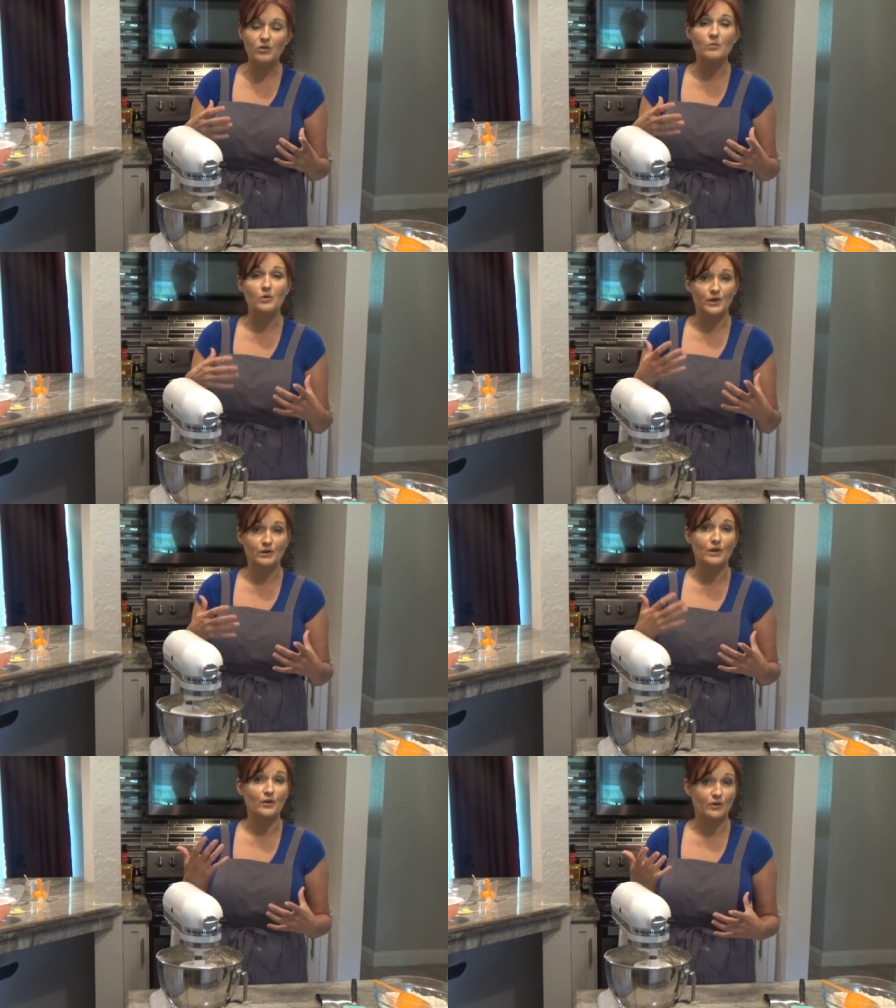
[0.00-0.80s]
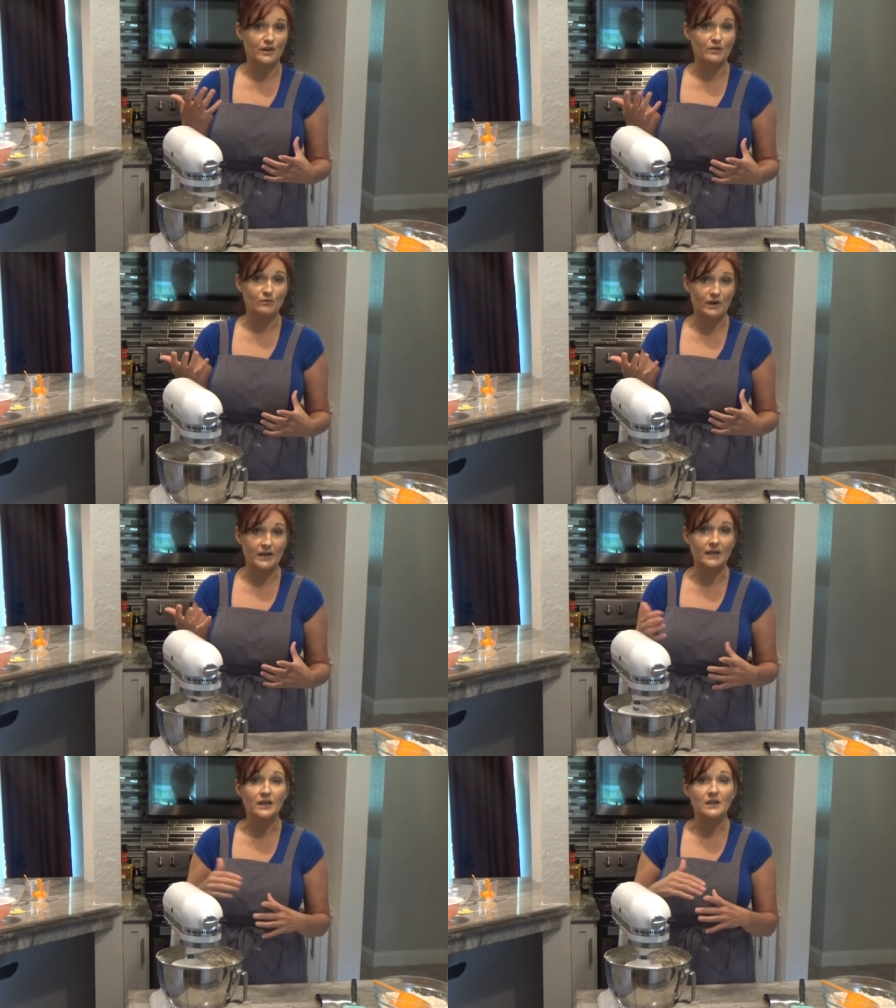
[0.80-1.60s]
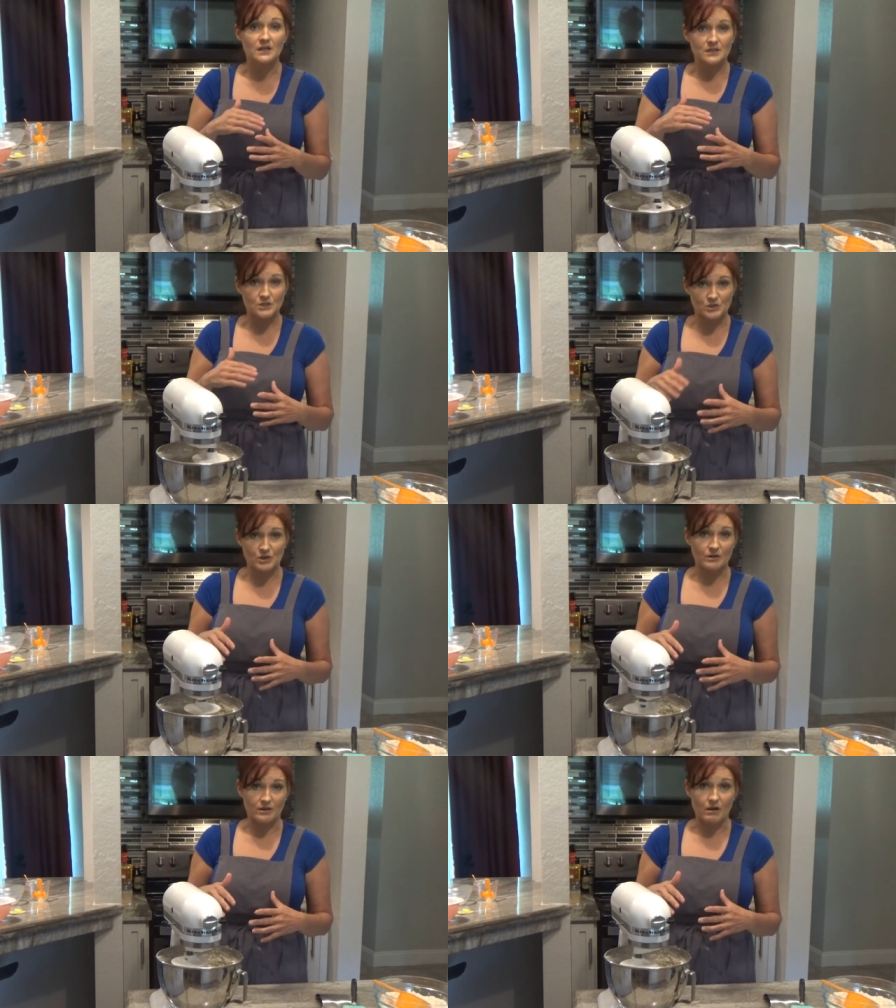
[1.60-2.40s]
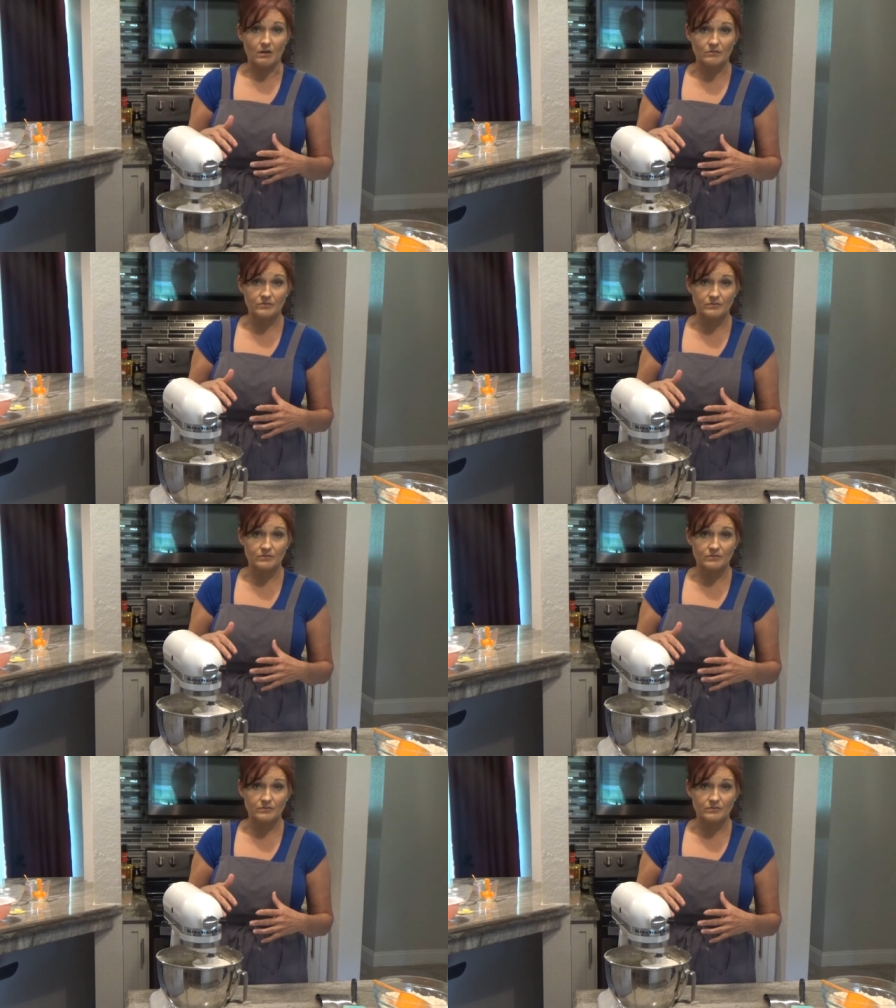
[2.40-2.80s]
the more you know you're getting ready to turn it off.